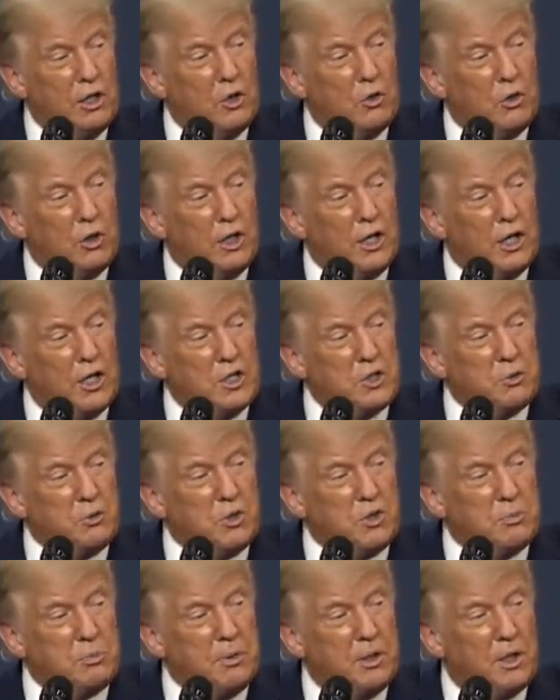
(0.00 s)
literally as
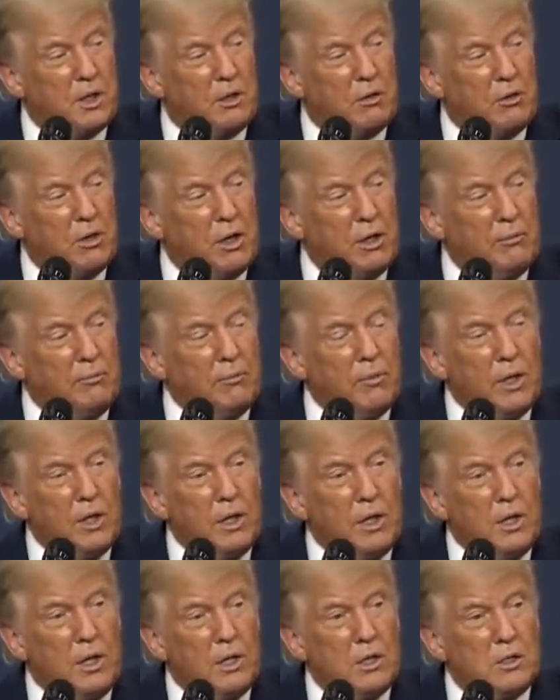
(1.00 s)
we speak, right?
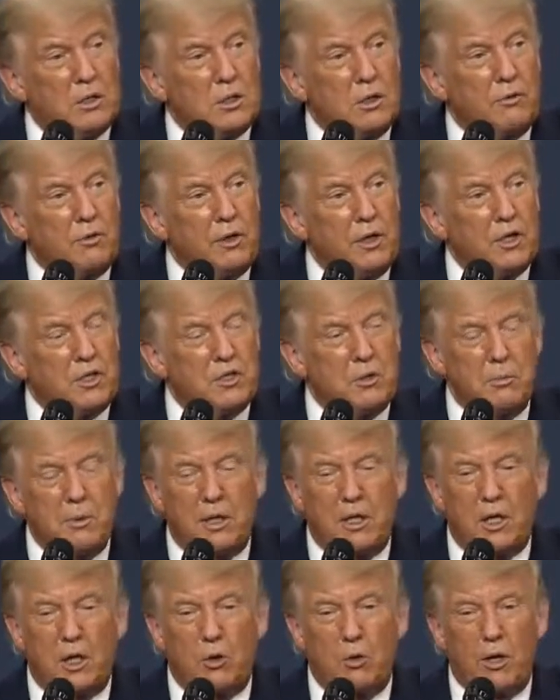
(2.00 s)
So if he doesn't
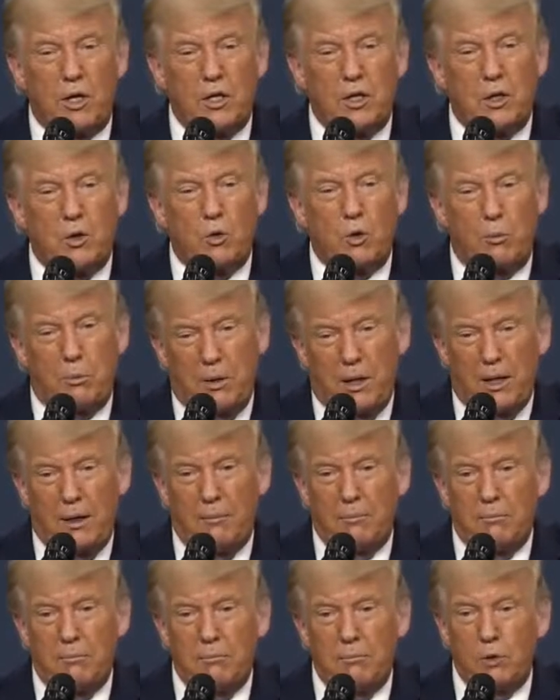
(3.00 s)
make a great deal, we'll
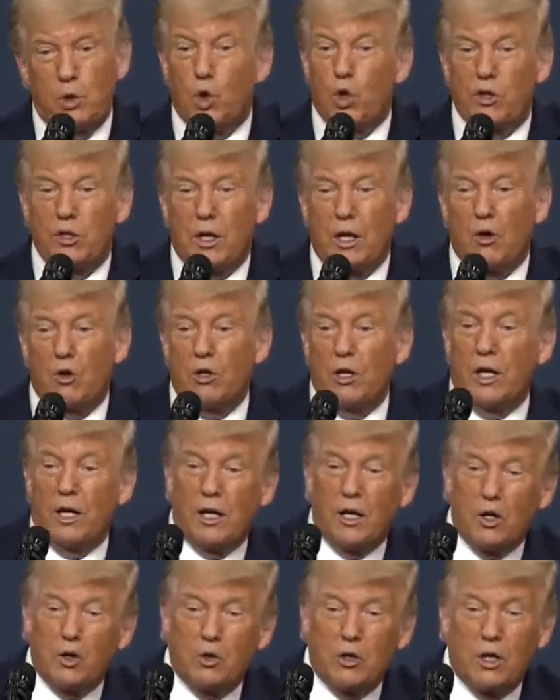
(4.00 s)
blame North
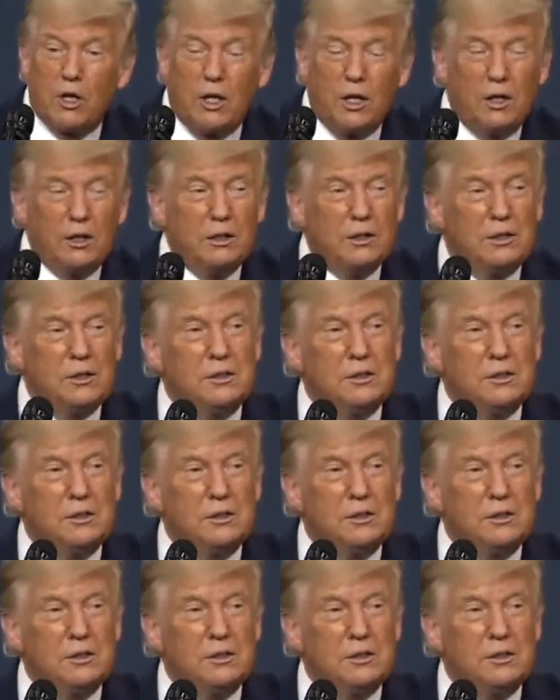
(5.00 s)
Carolina, okay?